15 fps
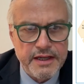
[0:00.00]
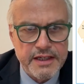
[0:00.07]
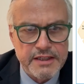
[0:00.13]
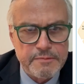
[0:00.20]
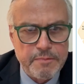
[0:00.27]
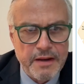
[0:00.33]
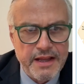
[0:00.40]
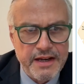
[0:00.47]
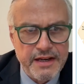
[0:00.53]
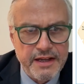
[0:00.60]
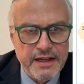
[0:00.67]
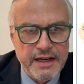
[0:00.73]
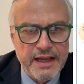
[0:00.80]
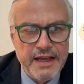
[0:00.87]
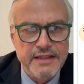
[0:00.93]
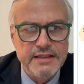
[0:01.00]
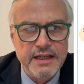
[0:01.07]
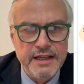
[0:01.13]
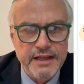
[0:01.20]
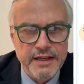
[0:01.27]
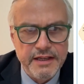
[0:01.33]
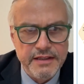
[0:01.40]
explained
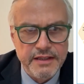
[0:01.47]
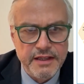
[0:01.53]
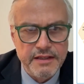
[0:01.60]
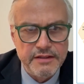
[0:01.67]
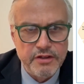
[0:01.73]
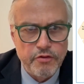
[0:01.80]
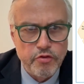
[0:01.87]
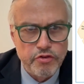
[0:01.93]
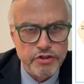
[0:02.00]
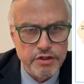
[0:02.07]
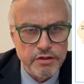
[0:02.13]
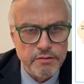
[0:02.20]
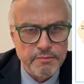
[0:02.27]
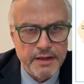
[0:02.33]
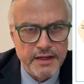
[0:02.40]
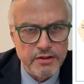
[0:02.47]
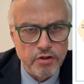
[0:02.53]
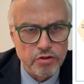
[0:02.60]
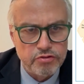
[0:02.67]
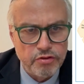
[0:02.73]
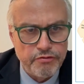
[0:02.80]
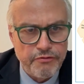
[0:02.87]
elegantly in the introduction by
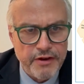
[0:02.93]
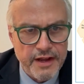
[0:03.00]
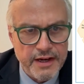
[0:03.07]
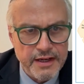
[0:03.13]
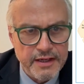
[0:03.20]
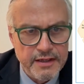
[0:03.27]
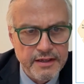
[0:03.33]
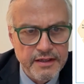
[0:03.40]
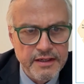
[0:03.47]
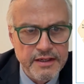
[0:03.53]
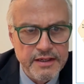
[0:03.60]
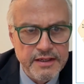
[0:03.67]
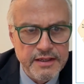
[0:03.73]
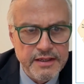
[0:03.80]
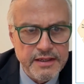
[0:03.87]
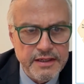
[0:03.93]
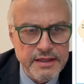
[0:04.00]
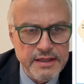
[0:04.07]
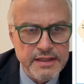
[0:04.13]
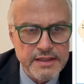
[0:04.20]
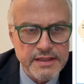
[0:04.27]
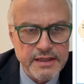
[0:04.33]
Dr. Frank,
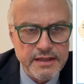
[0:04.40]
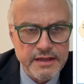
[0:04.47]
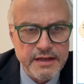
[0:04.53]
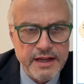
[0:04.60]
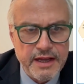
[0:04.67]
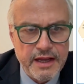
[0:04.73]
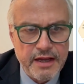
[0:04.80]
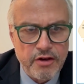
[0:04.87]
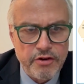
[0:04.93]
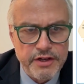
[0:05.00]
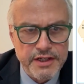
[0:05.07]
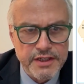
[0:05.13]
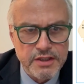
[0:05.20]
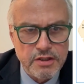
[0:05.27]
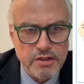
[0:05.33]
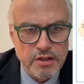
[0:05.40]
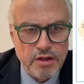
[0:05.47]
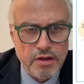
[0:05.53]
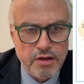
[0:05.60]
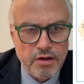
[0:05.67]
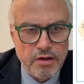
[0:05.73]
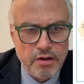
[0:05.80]
is an agonist
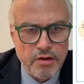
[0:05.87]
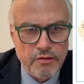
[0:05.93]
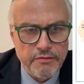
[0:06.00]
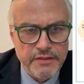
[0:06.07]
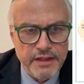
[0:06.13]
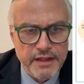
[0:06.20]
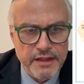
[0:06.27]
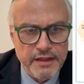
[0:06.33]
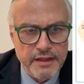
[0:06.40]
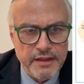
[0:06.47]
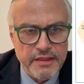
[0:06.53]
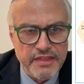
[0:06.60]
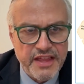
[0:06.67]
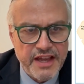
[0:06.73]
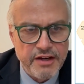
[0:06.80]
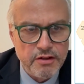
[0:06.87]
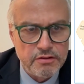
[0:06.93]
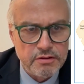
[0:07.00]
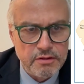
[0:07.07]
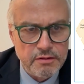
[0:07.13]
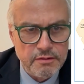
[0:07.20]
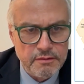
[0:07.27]
of the thyroid
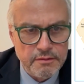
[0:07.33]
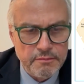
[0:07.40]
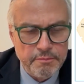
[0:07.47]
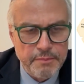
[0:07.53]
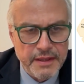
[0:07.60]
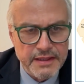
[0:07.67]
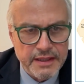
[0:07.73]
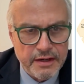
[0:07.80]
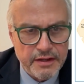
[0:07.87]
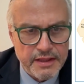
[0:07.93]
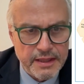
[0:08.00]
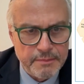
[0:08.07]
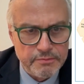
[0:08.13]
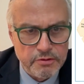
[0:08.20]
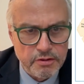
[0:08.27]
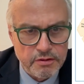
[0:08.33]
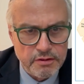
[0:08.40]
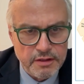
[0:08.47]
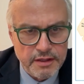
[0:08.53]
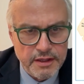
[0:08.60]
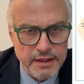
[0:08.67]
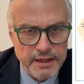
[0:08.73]
beta receptor
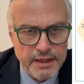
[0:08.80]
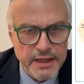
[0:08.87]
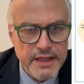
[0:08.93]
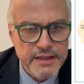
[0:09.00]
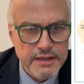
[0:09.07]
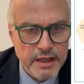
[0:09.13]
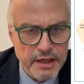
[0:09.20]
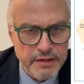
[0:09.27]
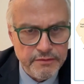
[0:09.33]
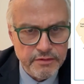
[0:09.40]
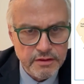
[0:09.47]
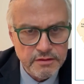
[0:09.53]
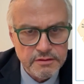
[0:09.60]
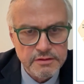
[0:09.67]
in the liver,